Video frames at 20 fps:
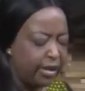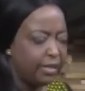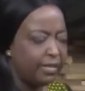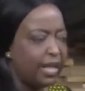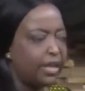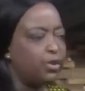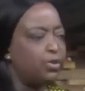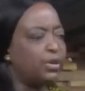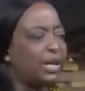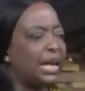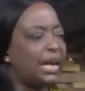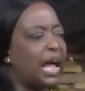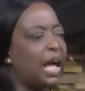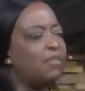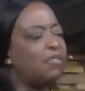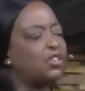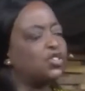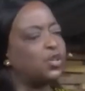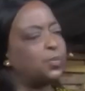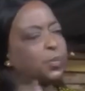that you can
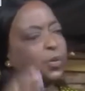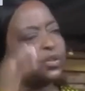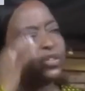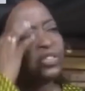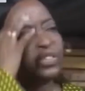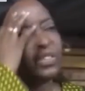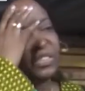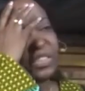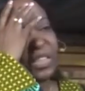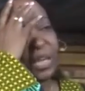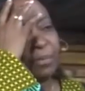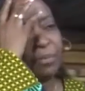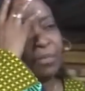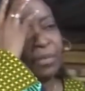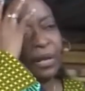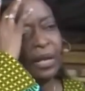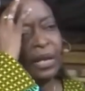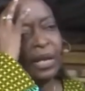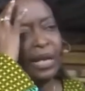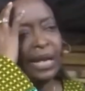have a support system
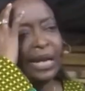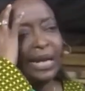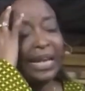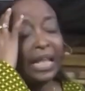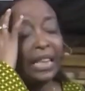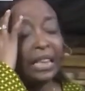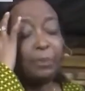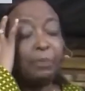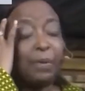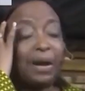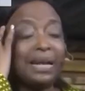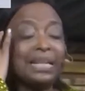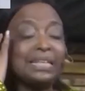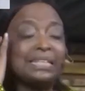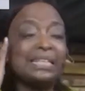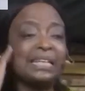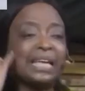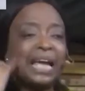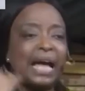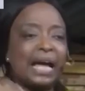like the
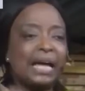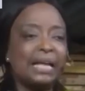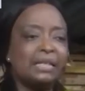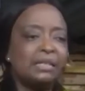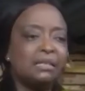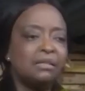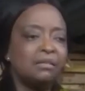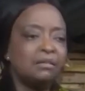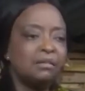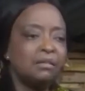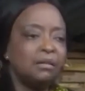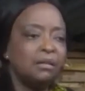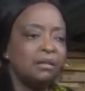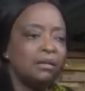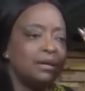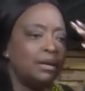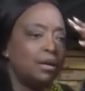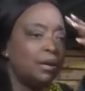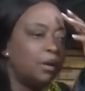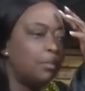paralytic had,
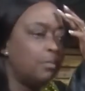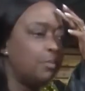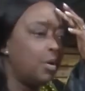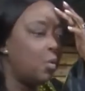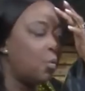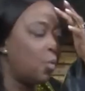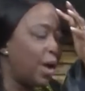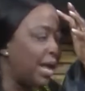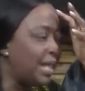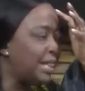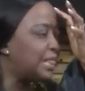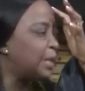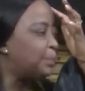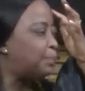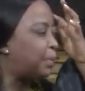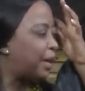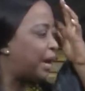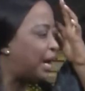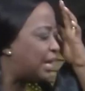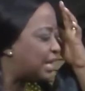but when the
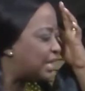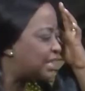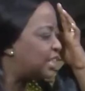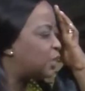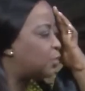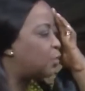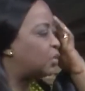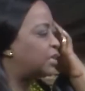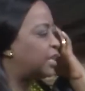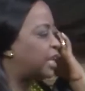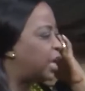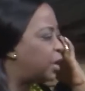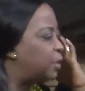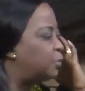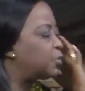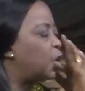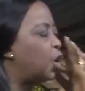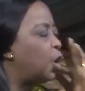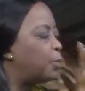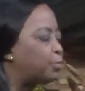paralytic was
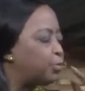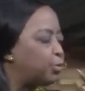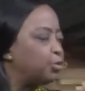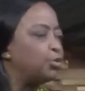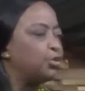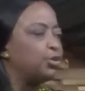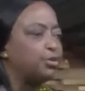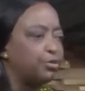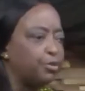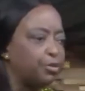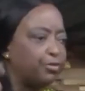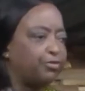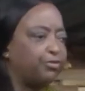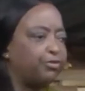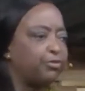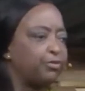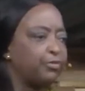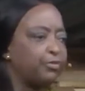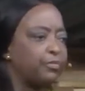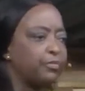helped up through the
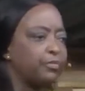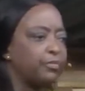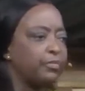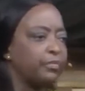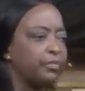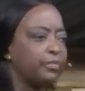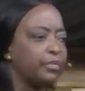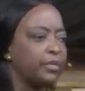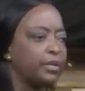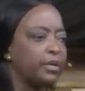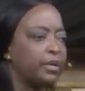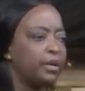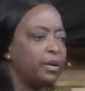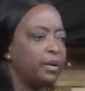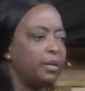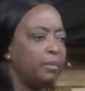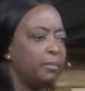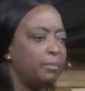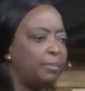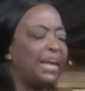roof
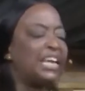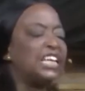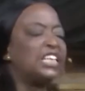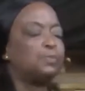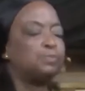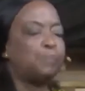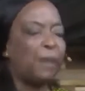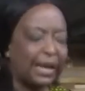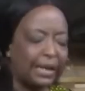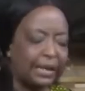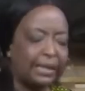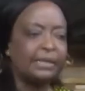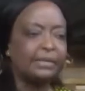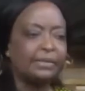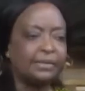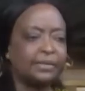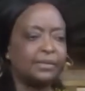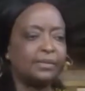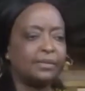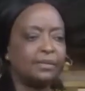by his
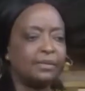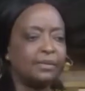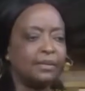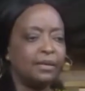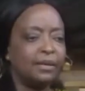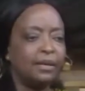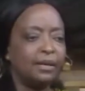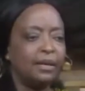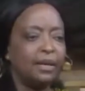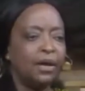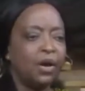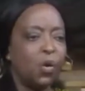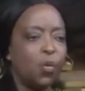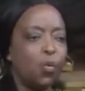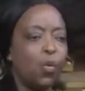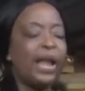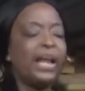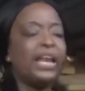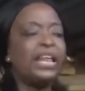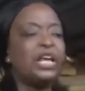partners,
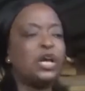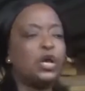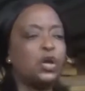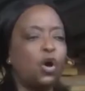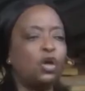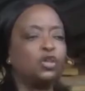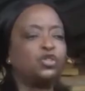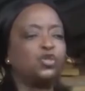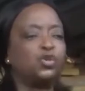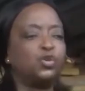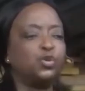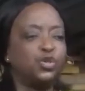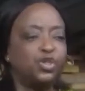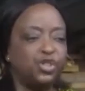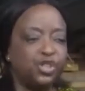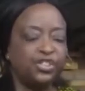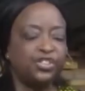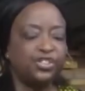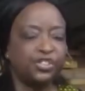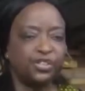when he got to
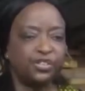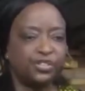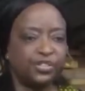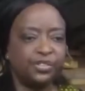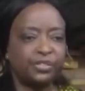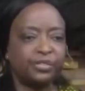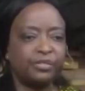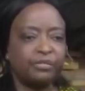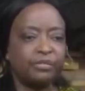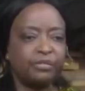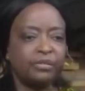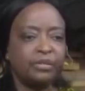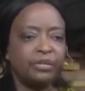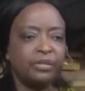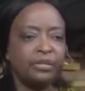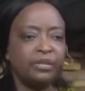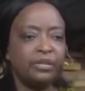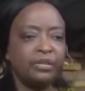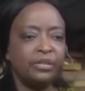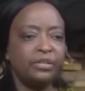Jesus,
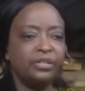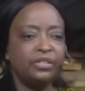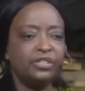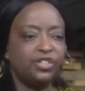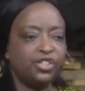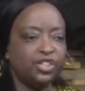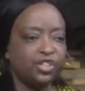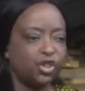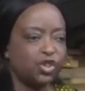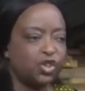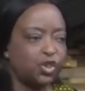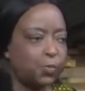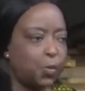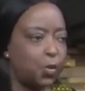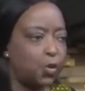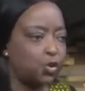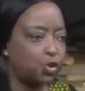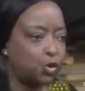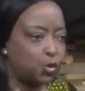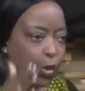Jesus
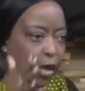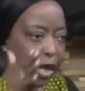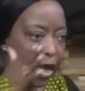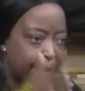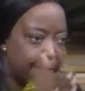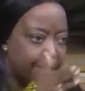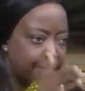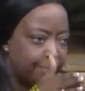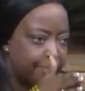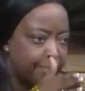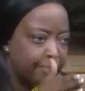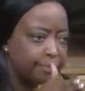spoke to him.